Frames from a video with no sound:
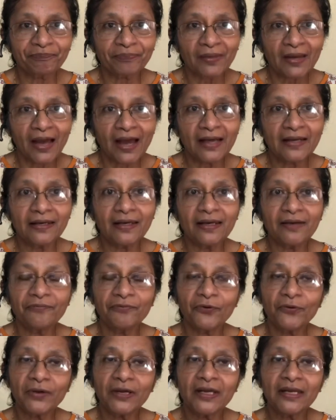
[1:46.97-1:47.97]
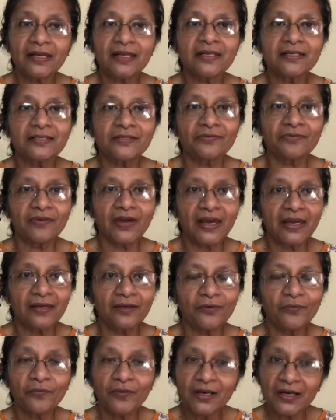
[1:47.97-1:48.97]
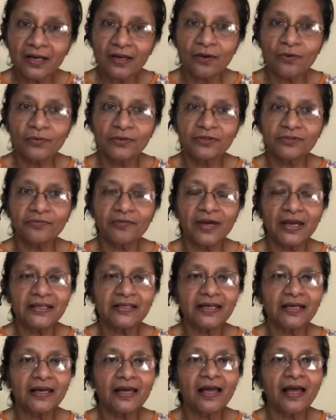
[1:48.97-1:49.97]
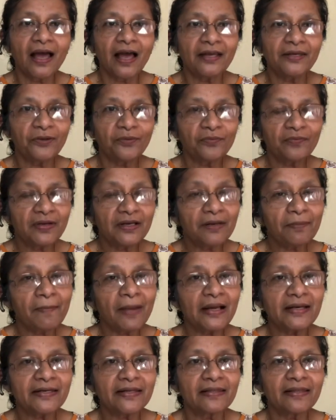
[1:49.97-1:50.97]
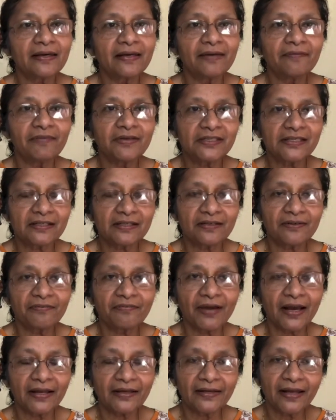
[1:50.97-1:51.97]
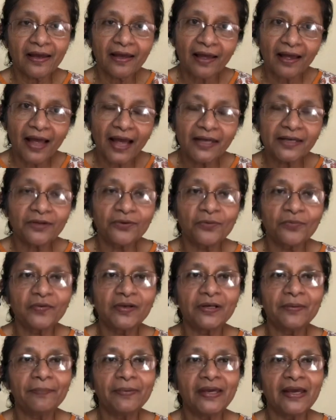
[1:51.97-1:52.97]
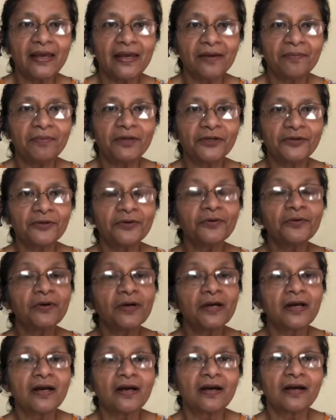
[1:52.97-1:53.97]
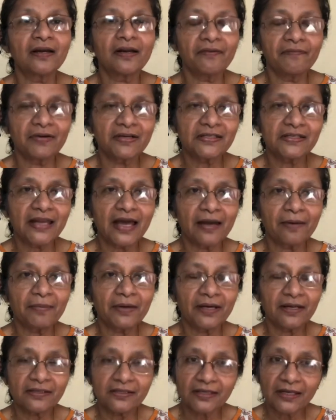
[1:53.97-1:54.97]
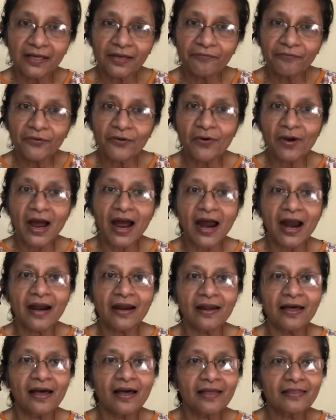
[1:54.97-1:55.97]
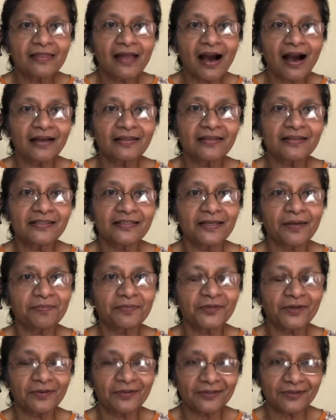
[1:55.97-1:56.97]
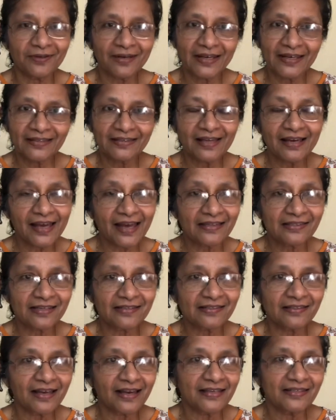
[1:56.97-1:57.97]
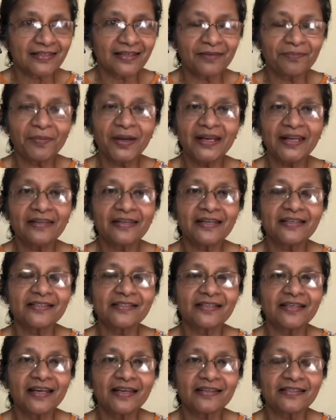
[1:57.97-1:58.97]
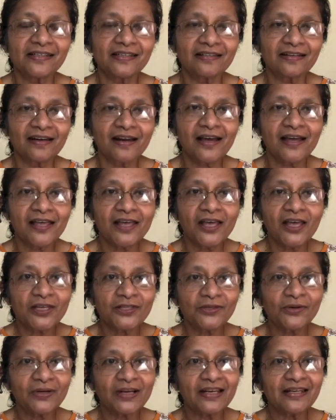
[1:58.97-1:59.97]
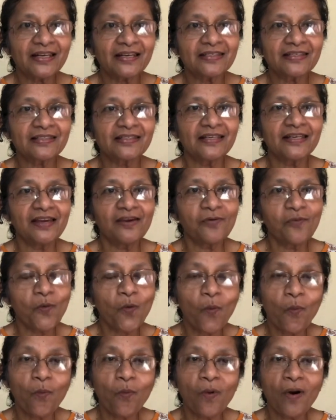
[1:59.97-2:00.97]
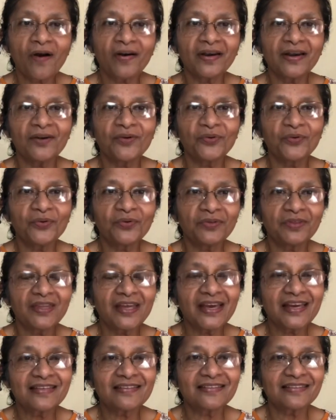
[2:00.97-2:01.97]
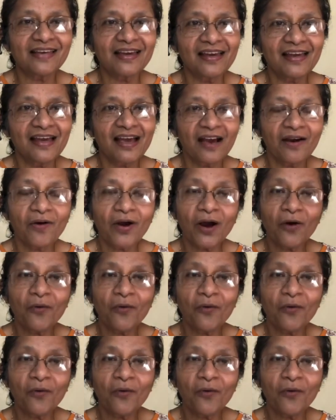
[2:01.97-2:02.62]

And if you eat this way, you will lose weight and you will melt the visceral fat and you will be able to reverse diabetes if you add the other steps also like the exercise and meditation etc so let us see what do they say how